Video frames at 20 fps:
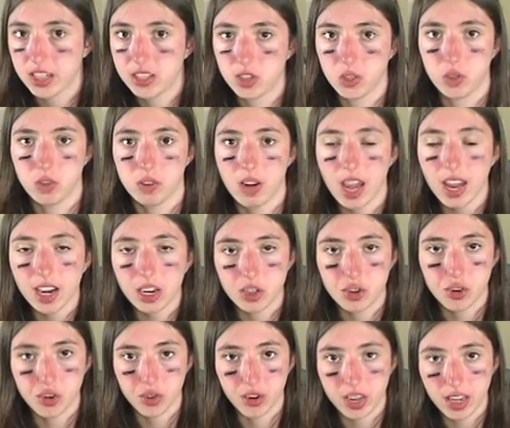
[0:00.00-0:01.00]
So you take a
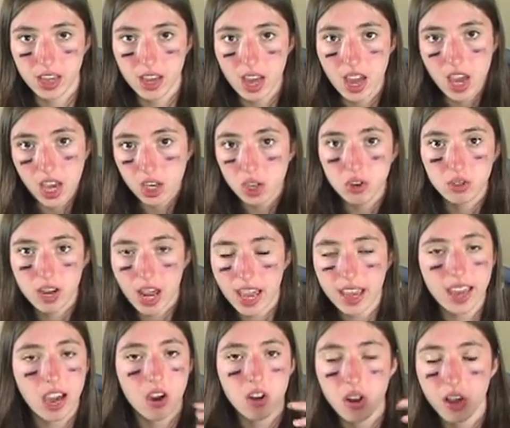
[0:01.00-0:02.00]
tree, you
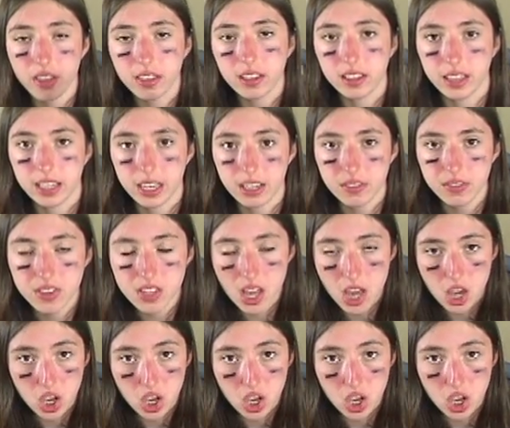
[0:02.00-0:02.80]
take out all the leaves,